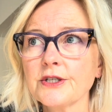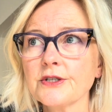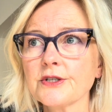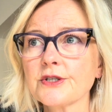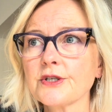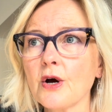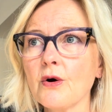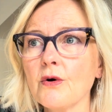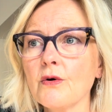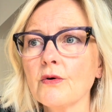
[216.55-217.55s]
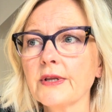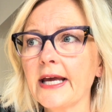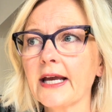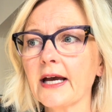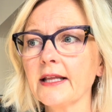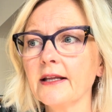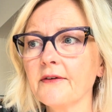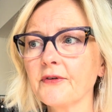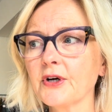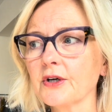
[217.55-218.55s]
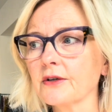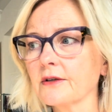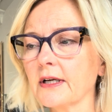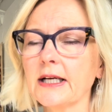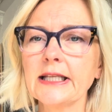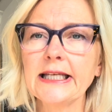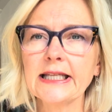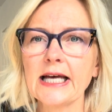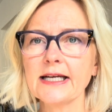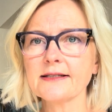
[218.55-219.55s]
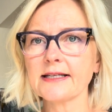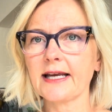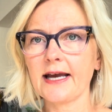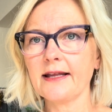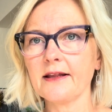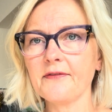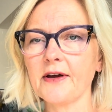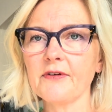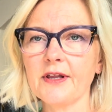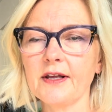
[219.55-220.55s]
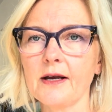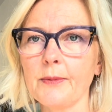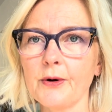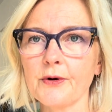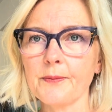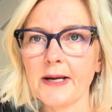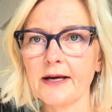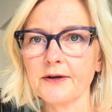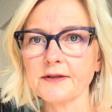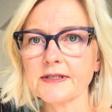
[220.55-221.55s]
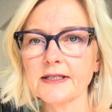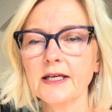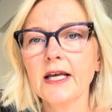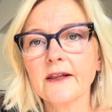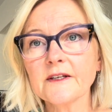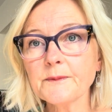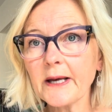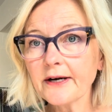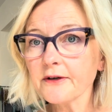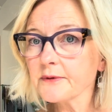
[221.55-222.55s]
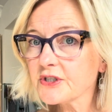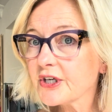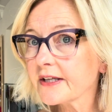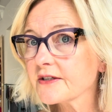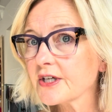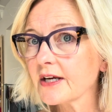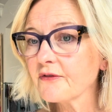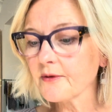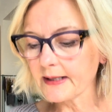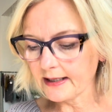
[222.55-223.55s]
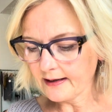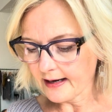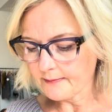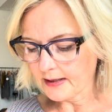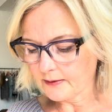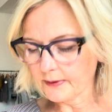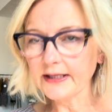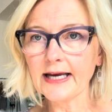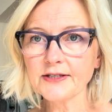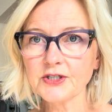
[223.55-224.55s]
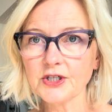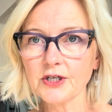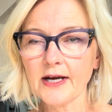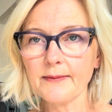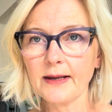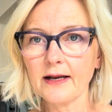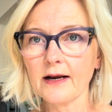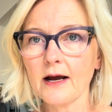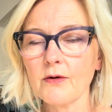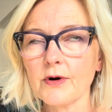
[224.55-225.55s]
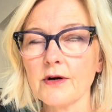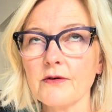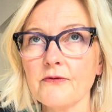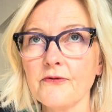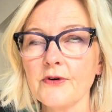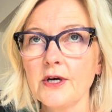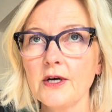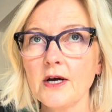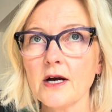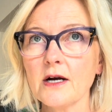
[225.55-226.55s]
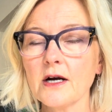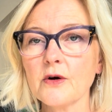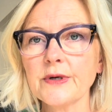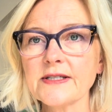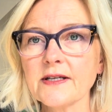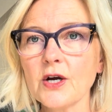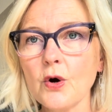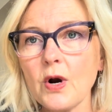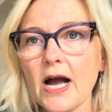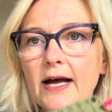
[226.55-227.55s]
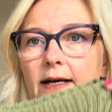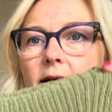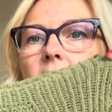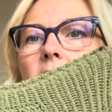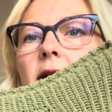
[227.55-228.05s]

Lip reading: So I love her clean lines. I love everything about her patterns. This pattern was challenging for me. I made one last year. I made it out of Quince & Co. cotton.